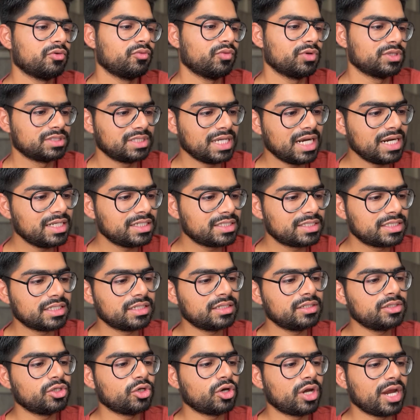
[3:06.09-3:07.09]
once that is
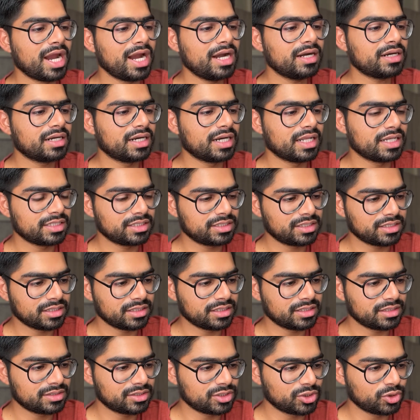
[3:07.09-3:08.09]
done, your add
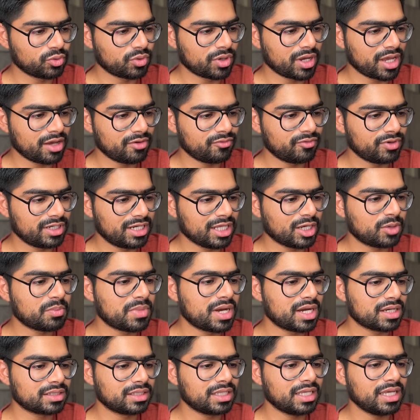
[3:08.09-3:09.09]
credentials, you have a tick
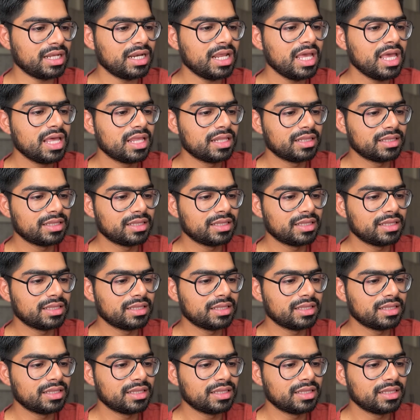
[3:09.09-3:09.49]
mark there.